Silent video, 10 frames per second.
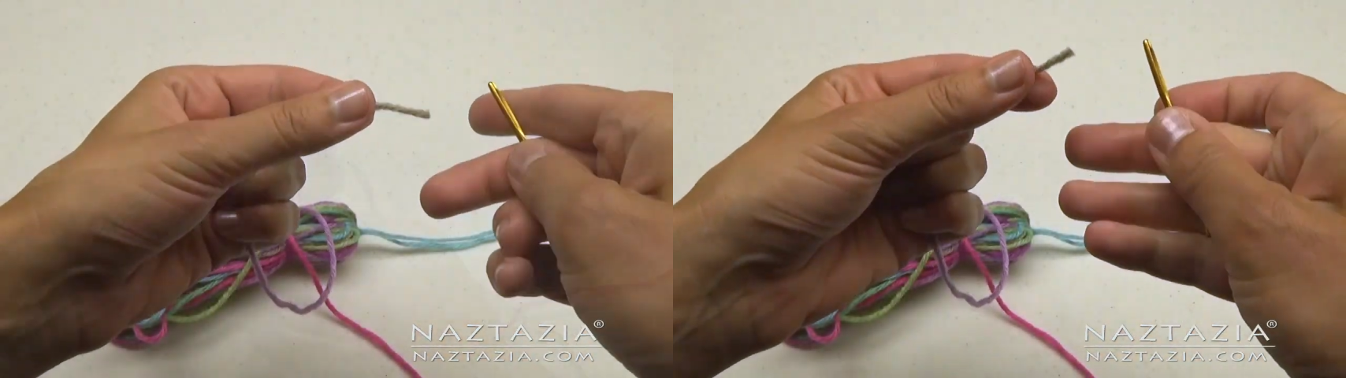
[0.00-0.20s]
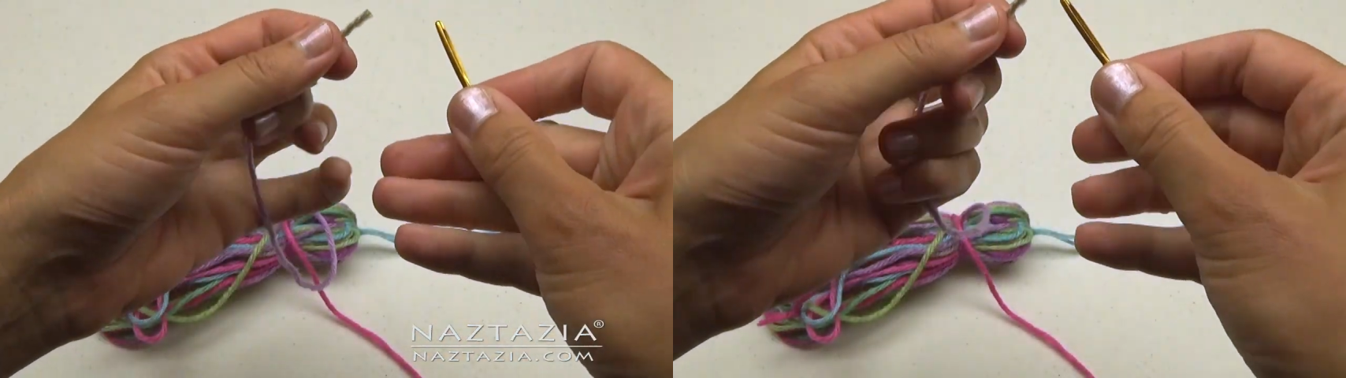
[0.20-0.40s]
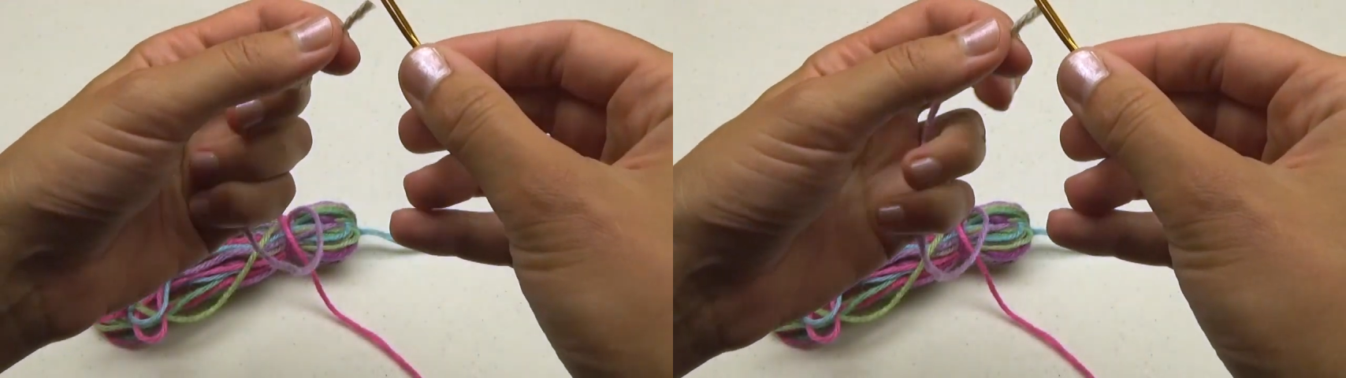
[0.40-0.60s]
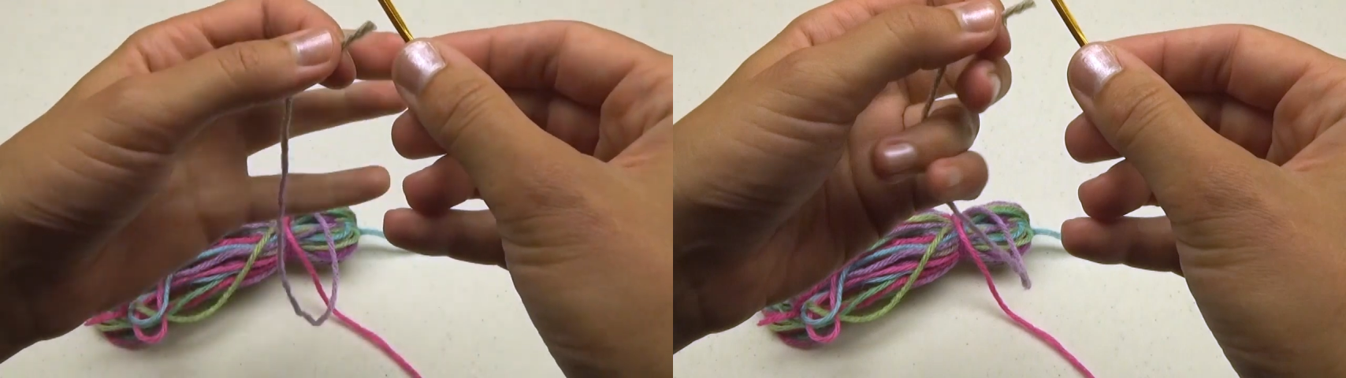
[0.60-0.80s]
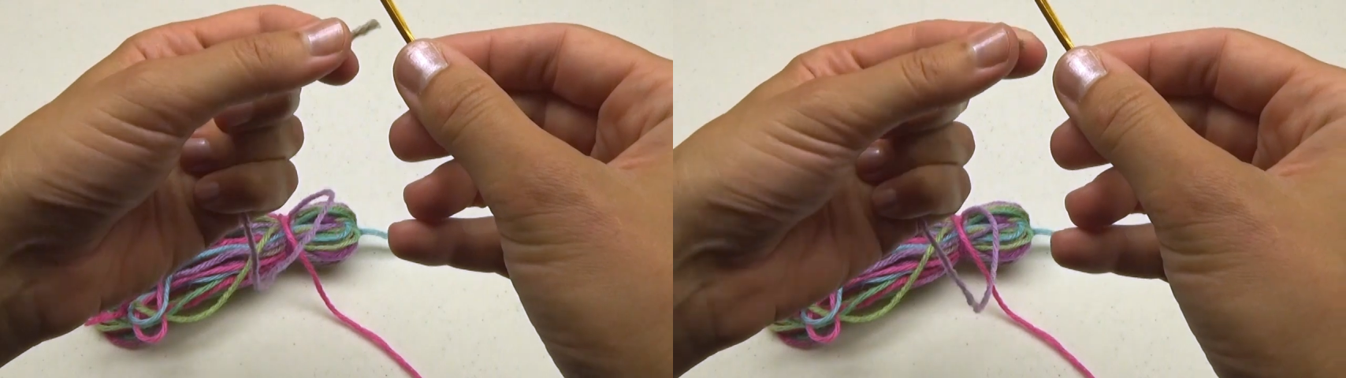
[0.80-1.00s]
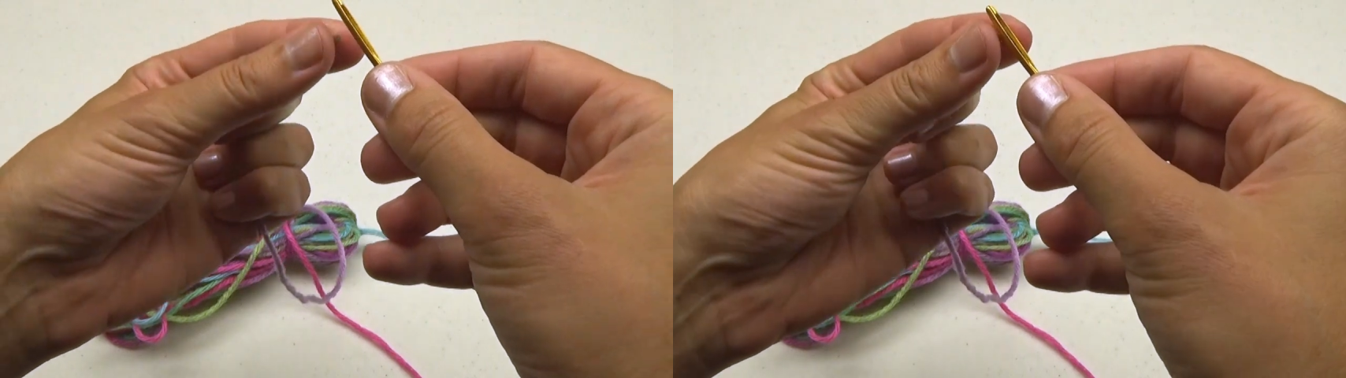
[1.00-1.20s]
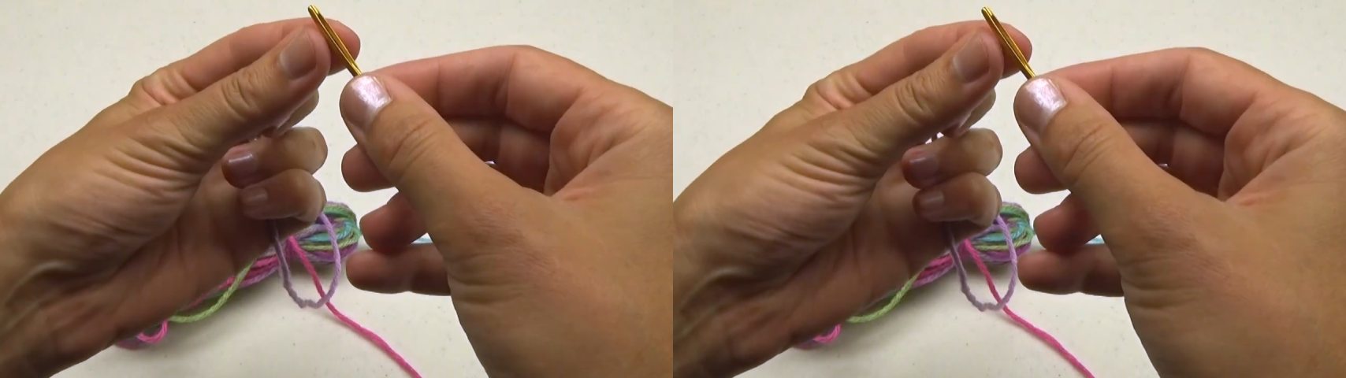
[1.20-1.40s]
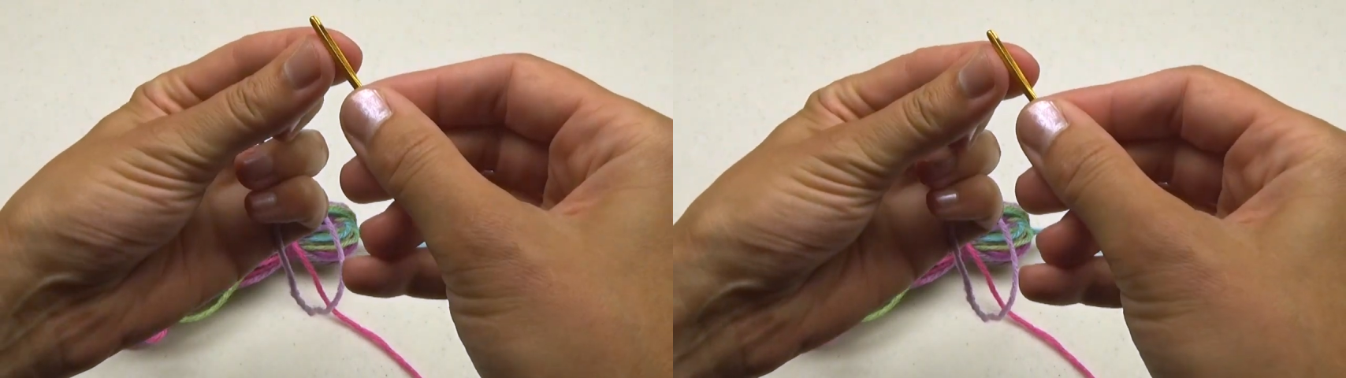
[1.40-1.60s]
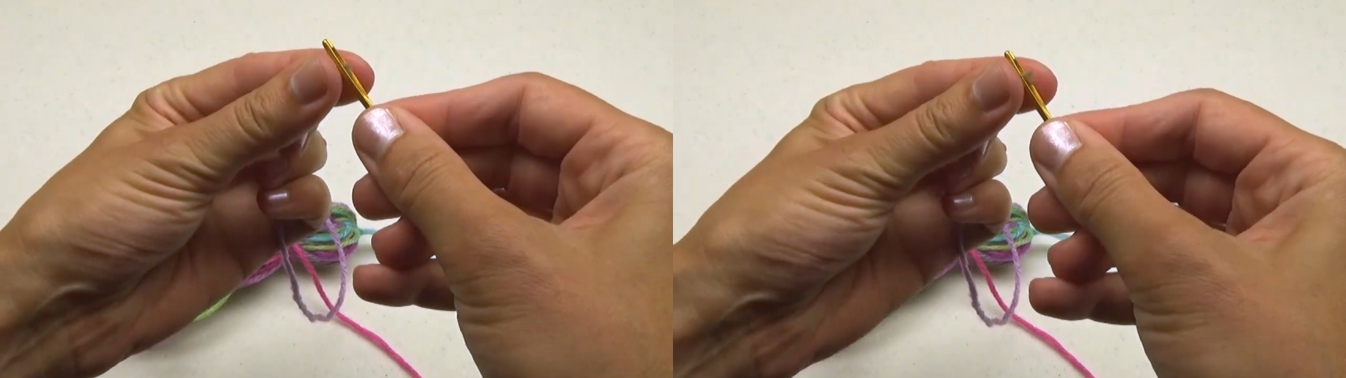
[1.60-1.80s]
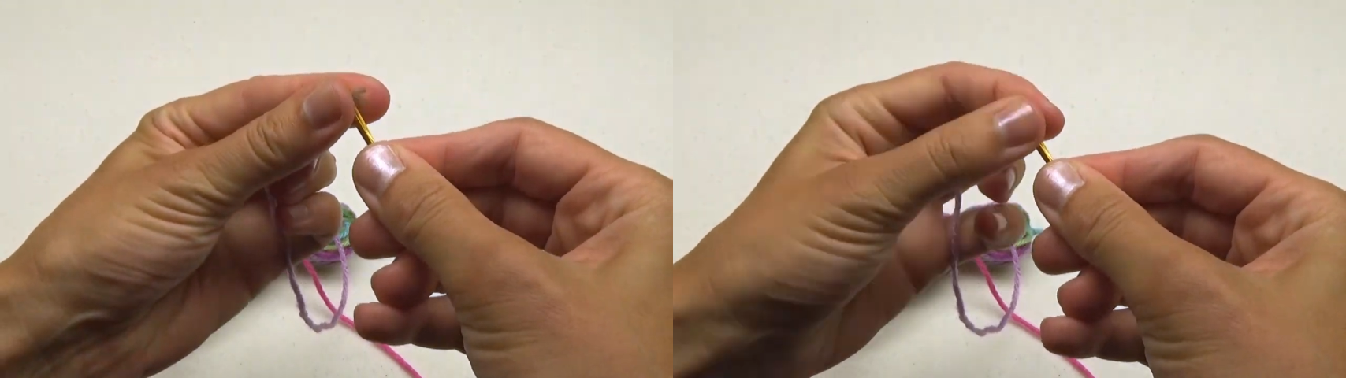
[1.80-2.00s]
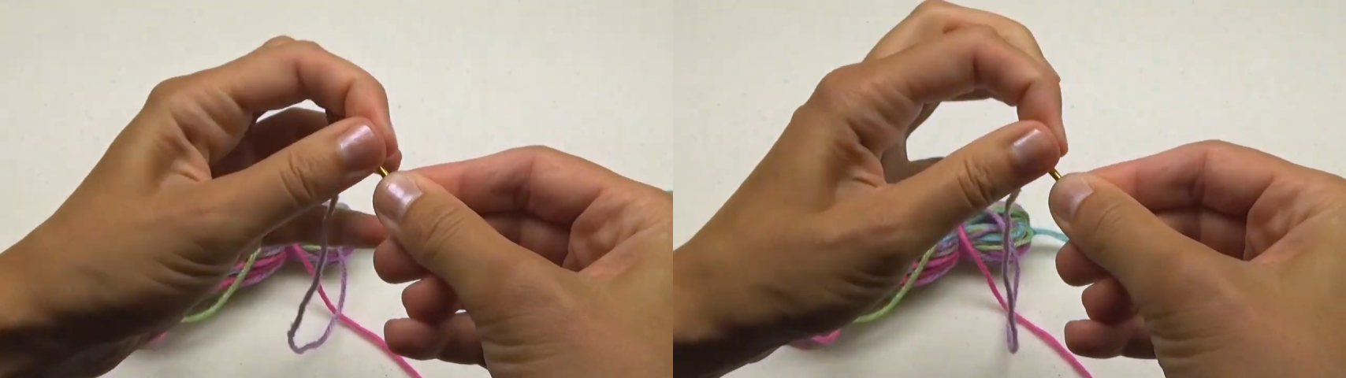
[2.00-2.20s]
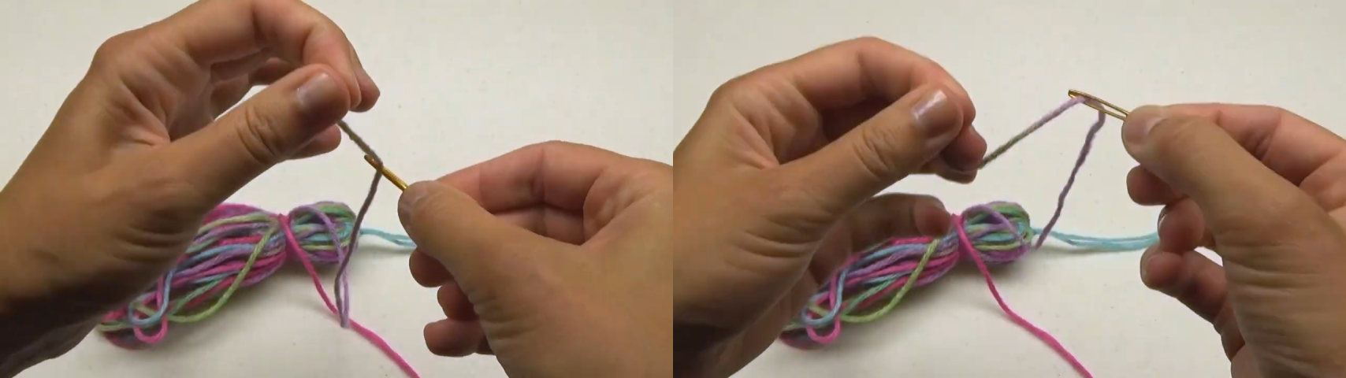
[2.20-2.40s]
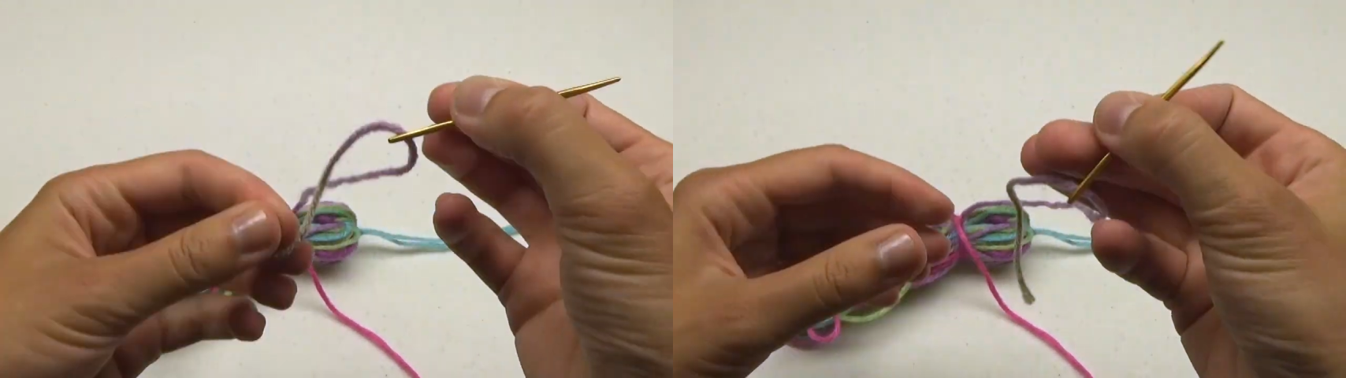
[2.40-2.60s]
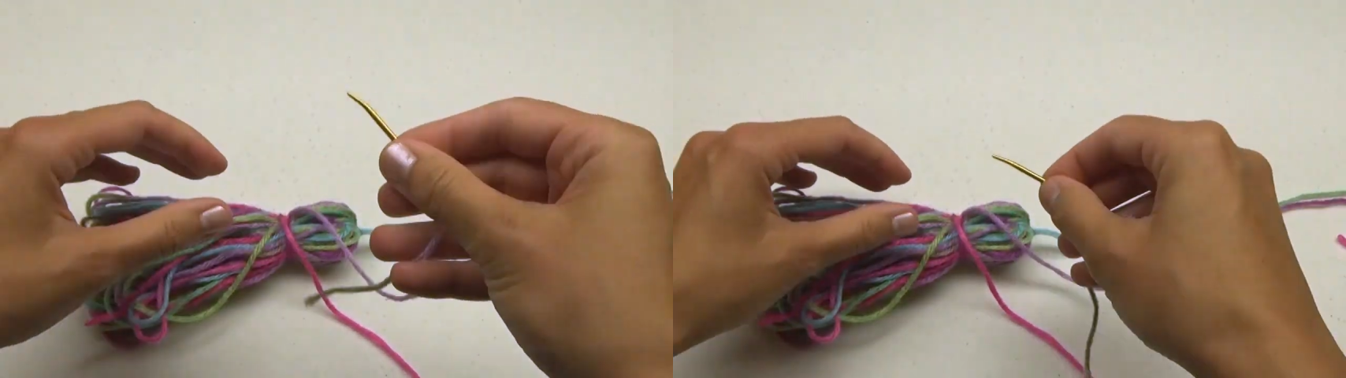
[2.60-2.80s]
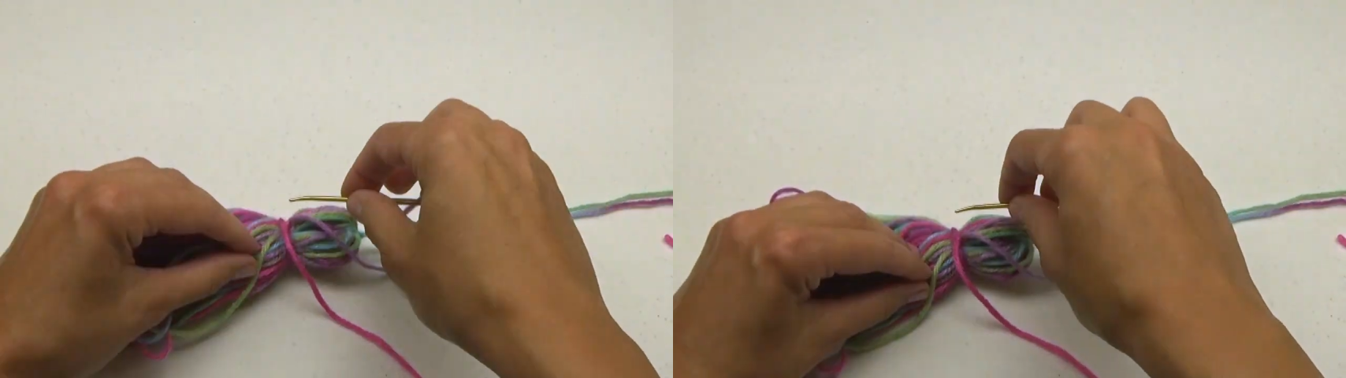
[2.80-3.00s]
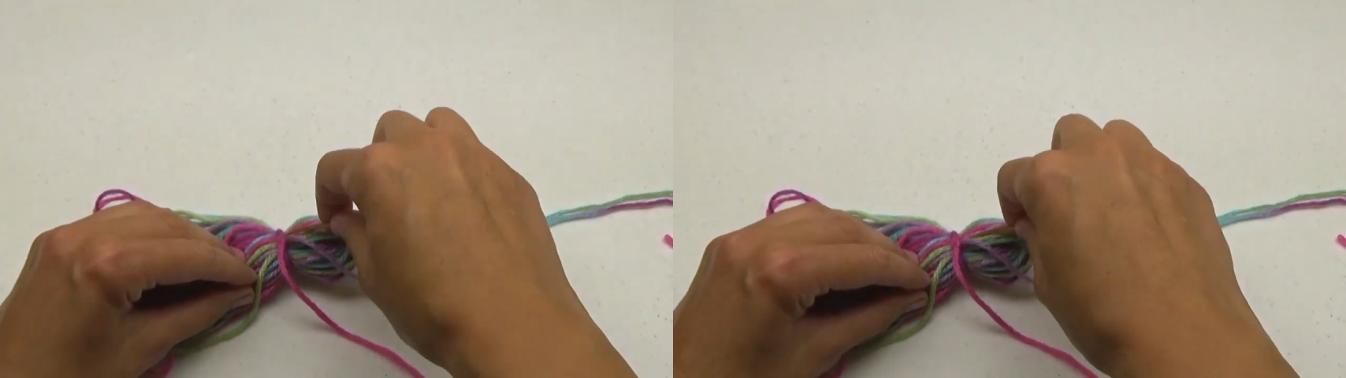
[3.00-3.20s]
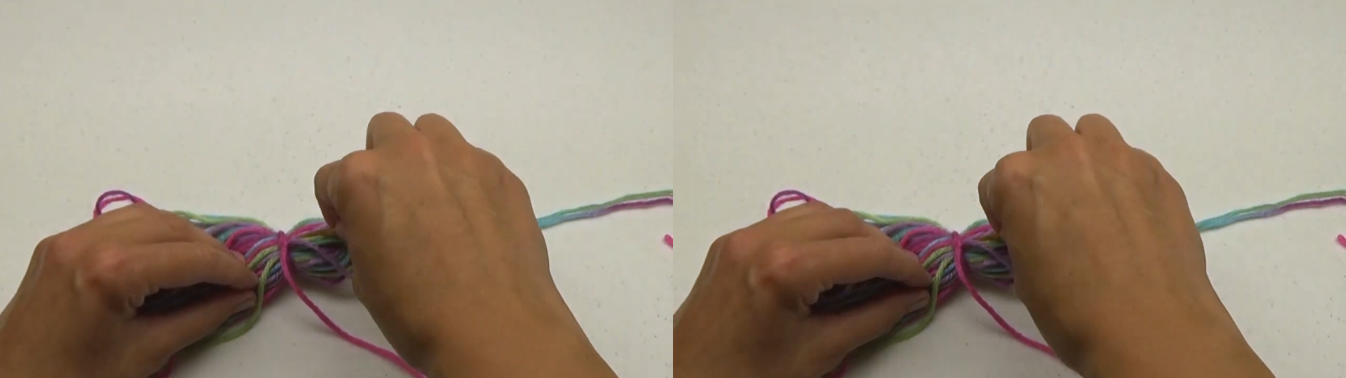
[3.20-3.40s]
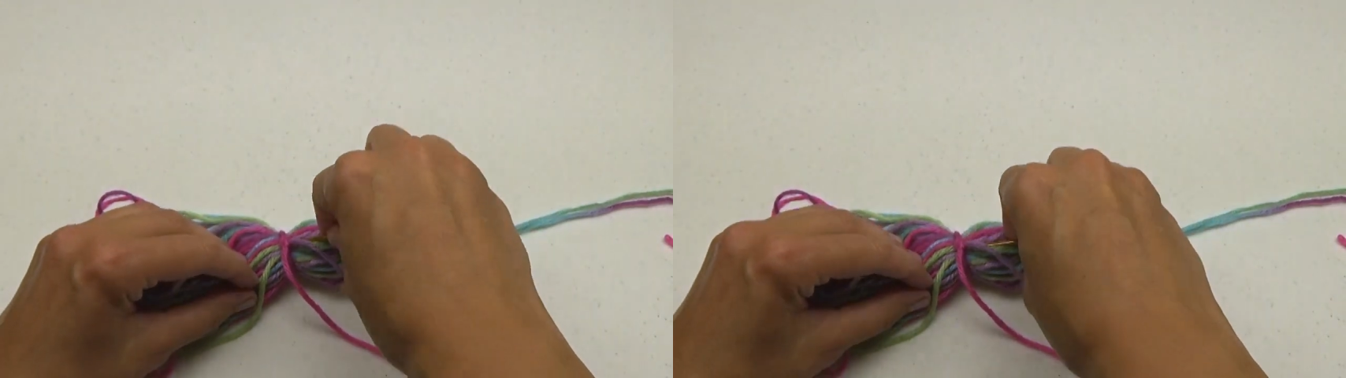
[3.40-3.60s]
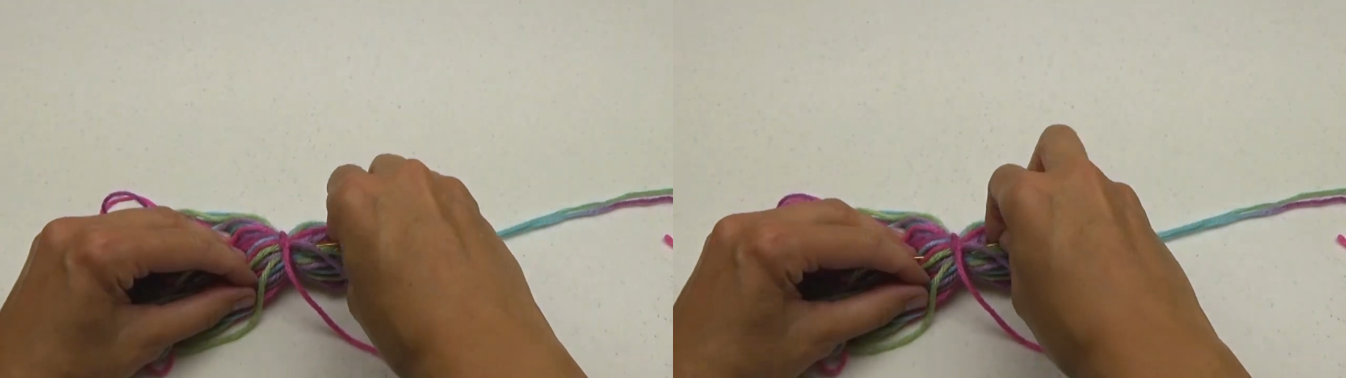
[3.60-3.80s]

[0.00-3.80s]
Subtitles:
Nobody's mouth can be seen.